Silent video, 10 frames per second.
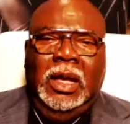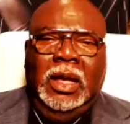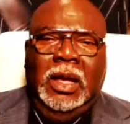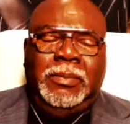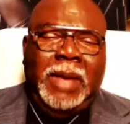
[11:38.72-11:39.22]

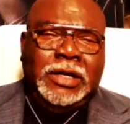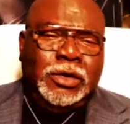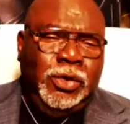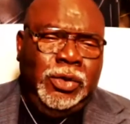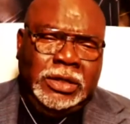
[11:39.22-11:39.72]

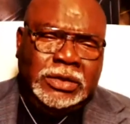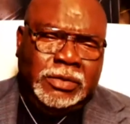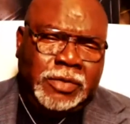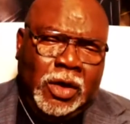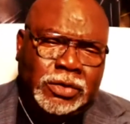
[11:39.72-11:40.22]
minorities
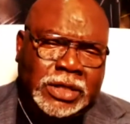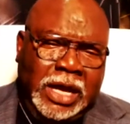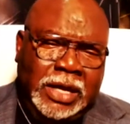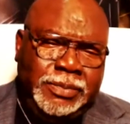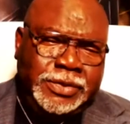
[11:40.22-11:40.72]
of all
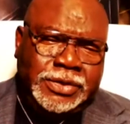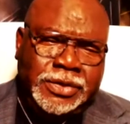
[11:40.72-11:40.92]
types.